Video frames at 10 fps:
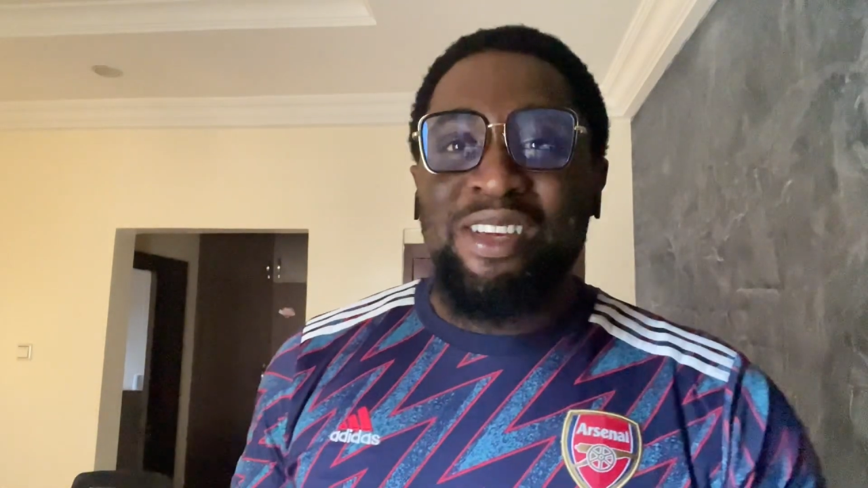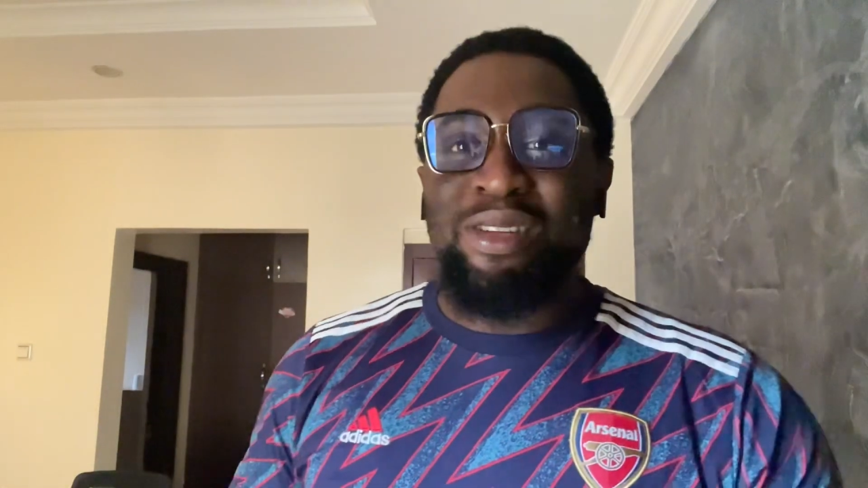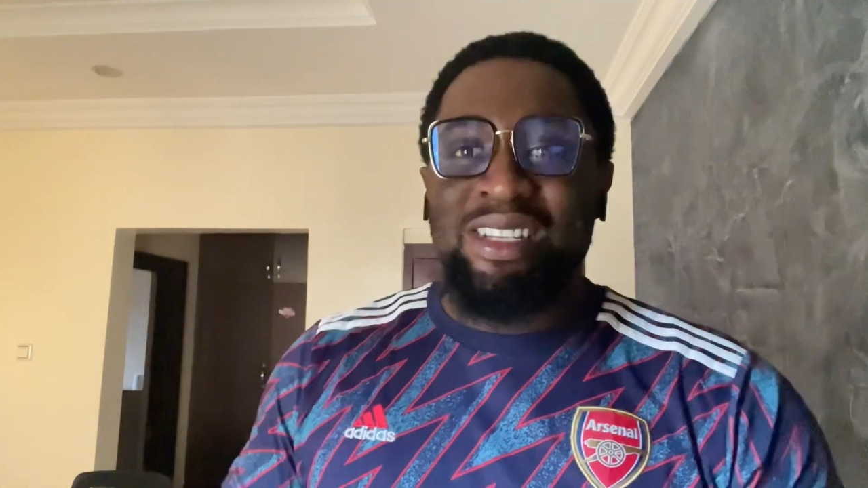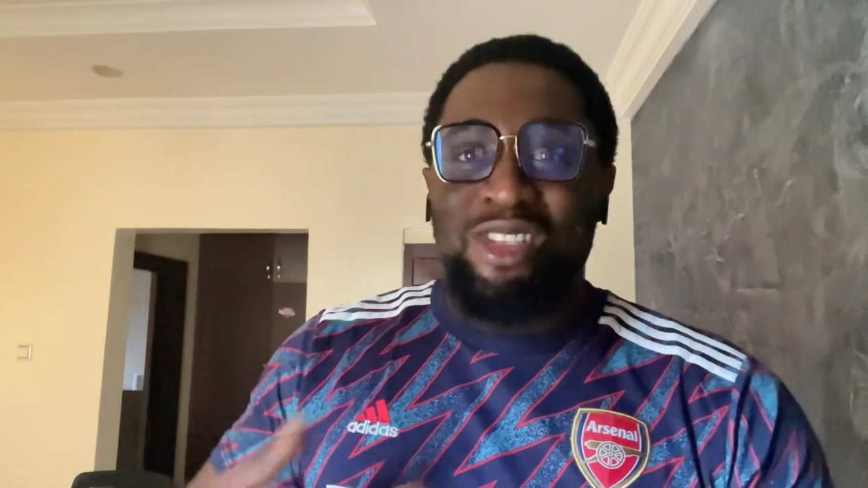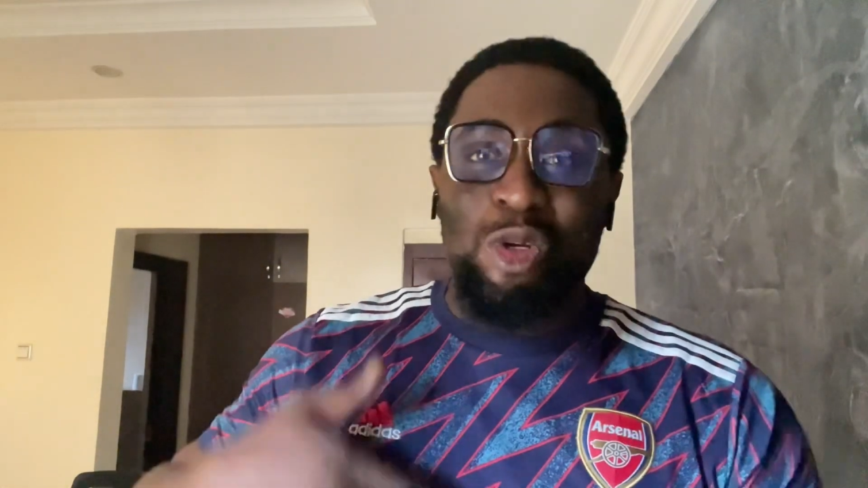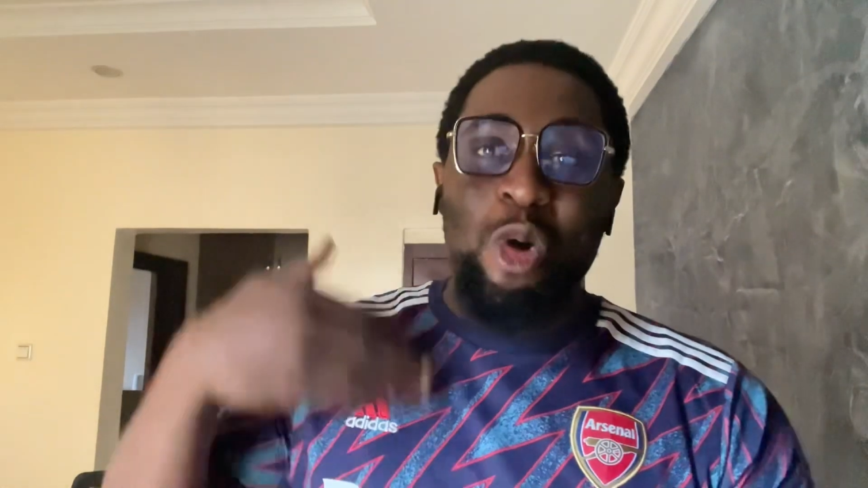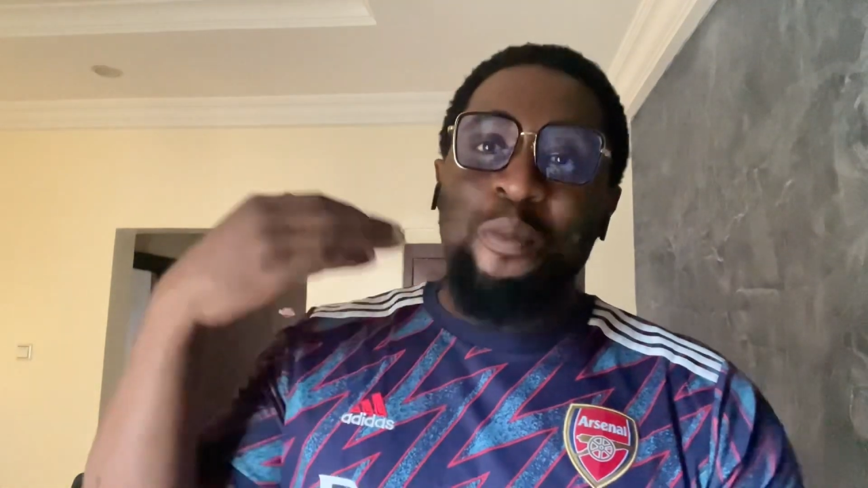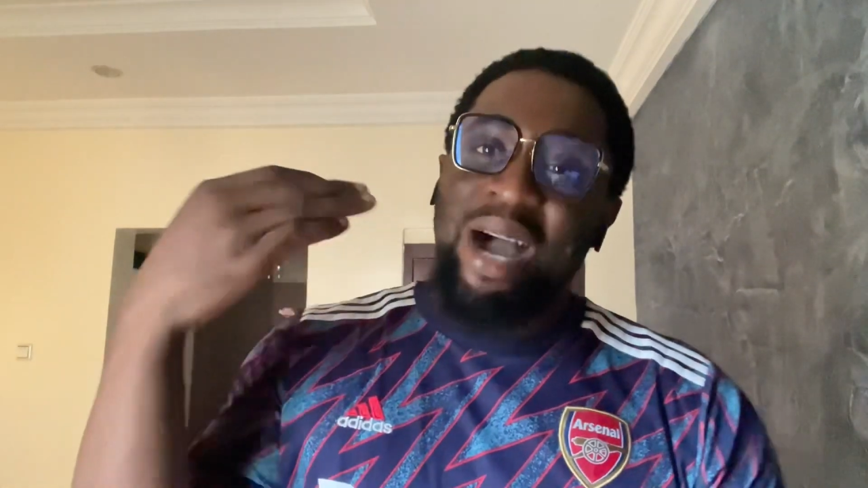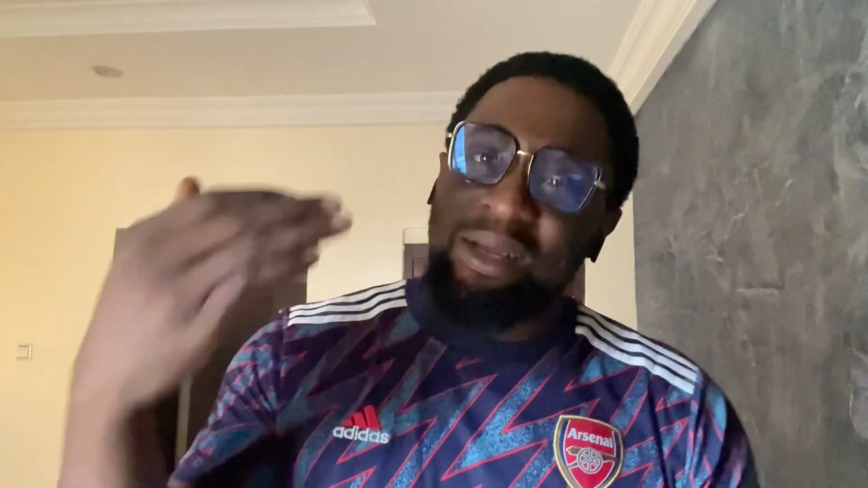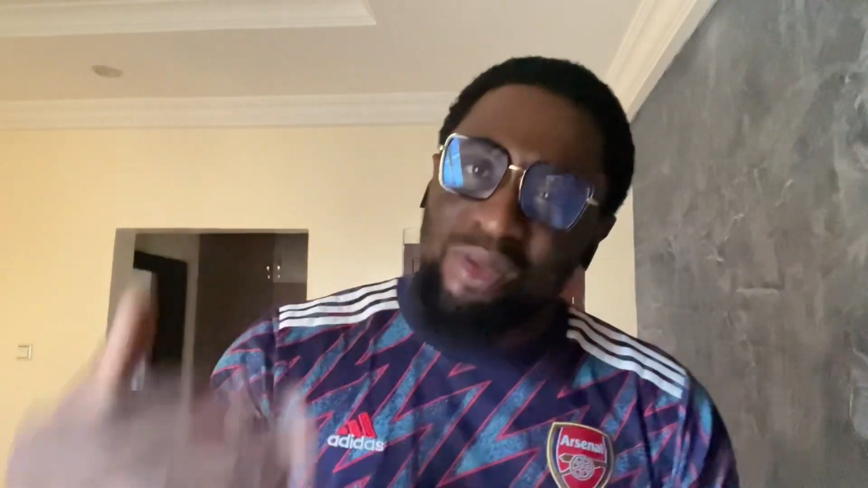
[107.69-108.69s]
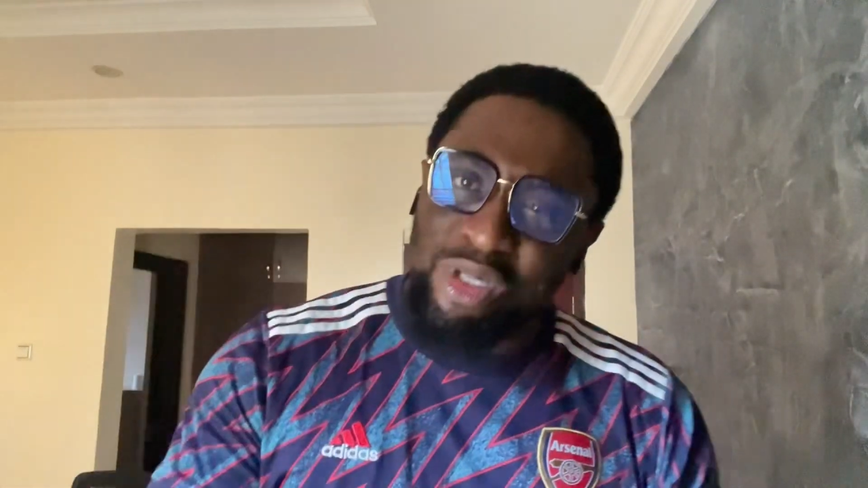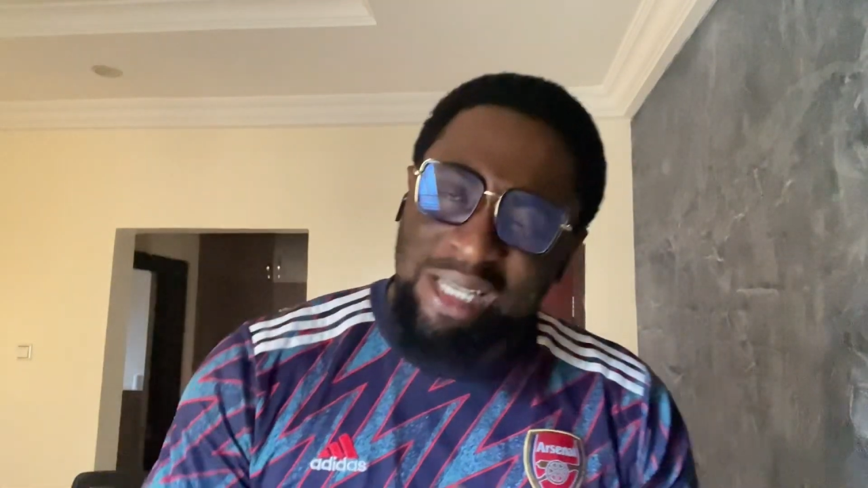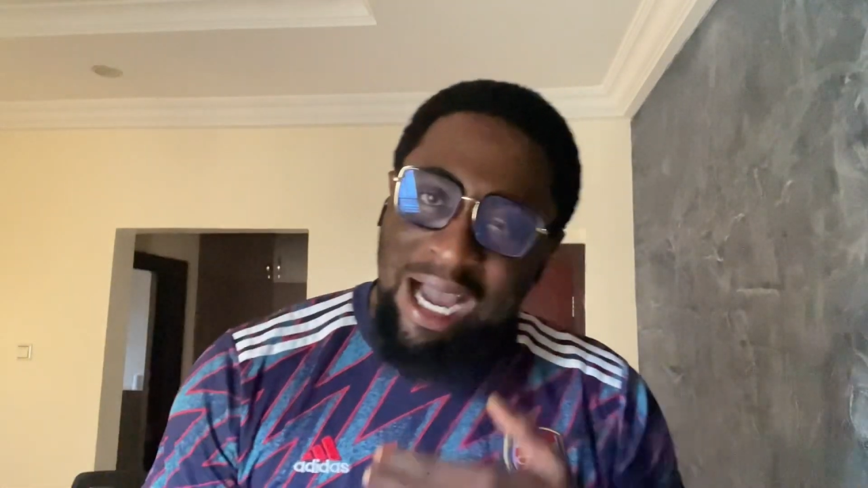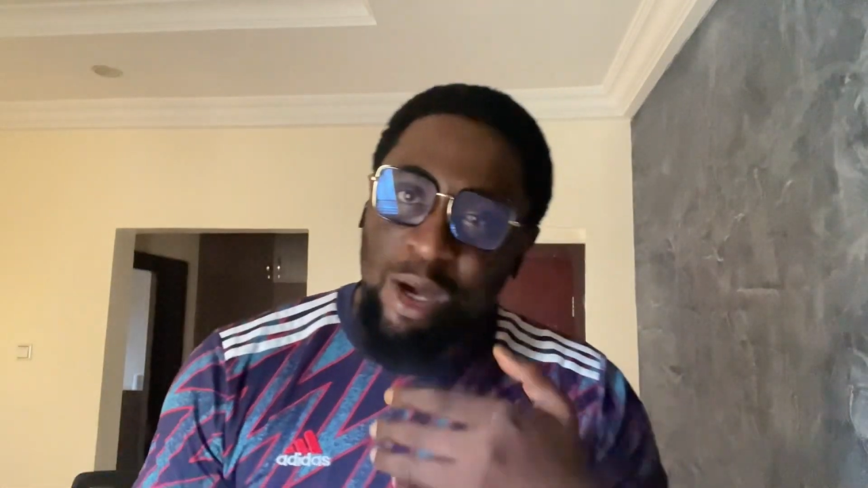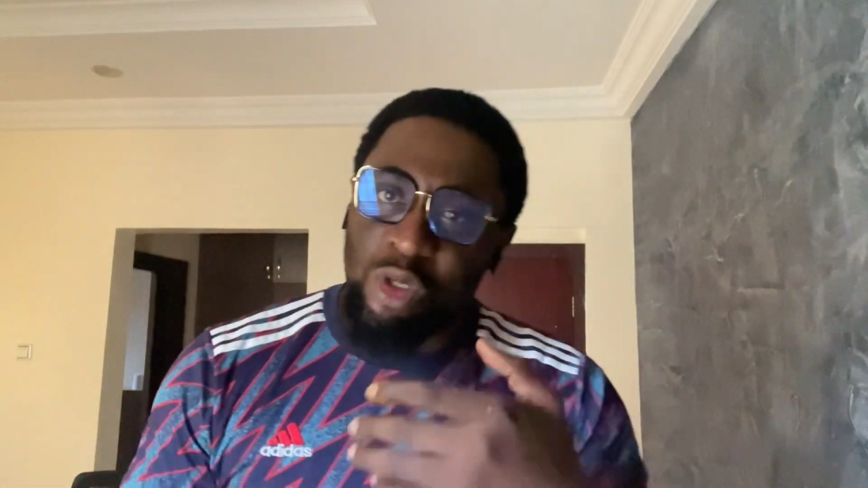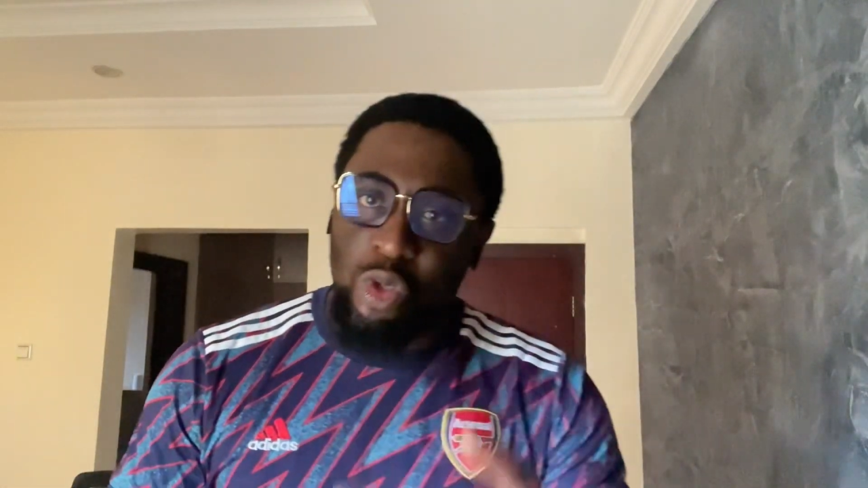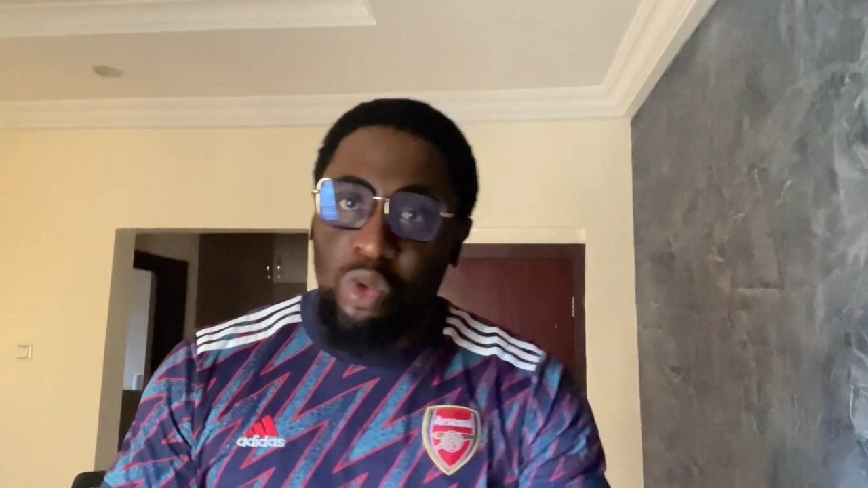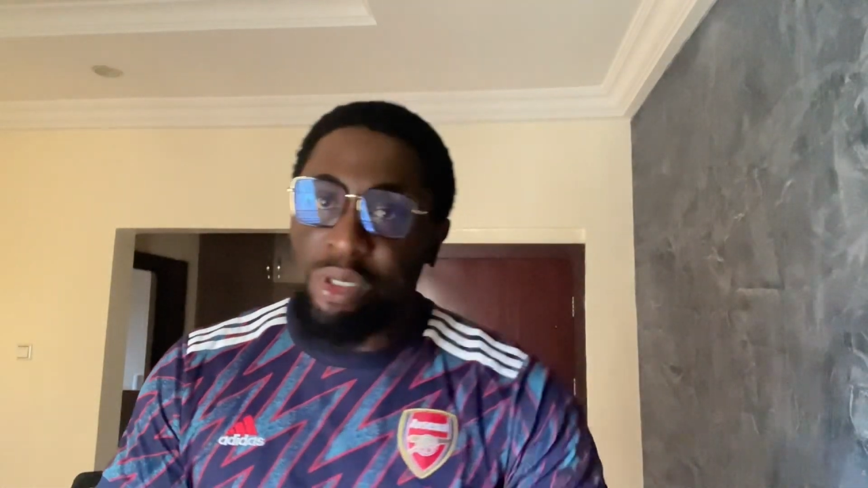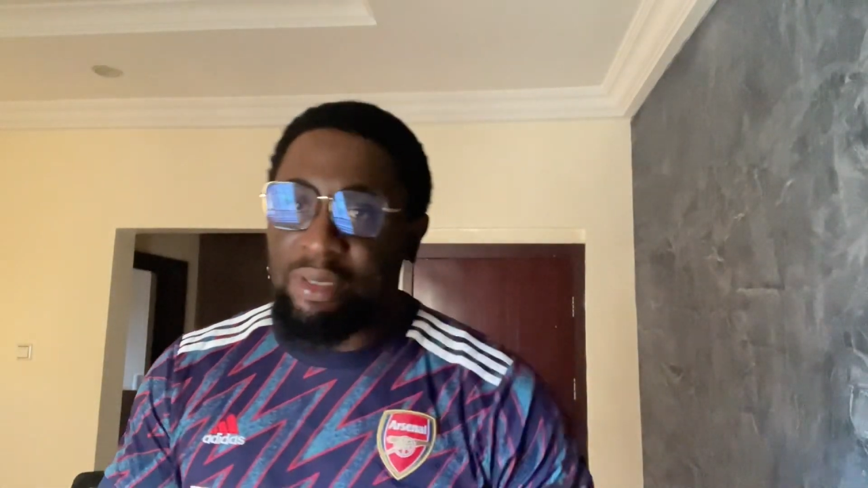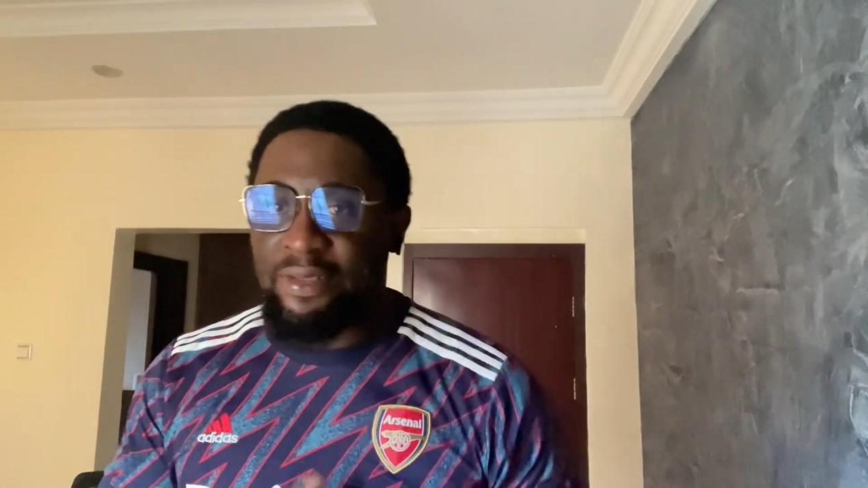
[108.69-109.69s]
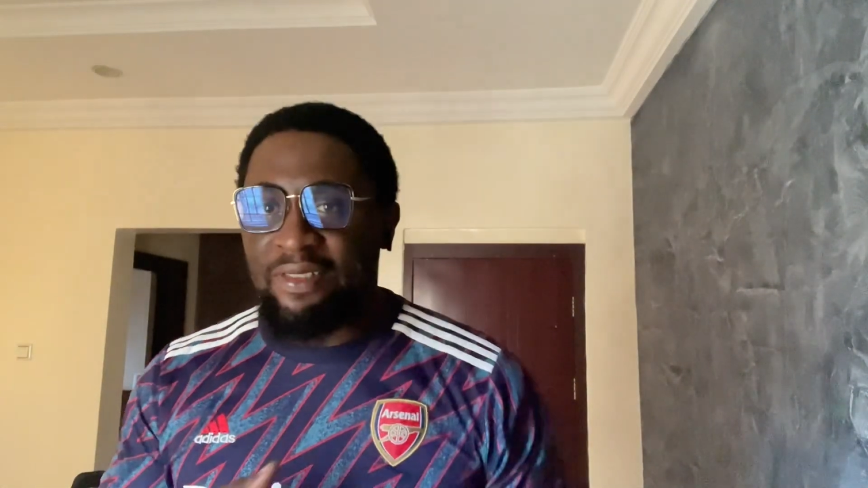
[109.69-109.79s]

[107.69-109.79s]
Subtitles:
You need to go back to childhood.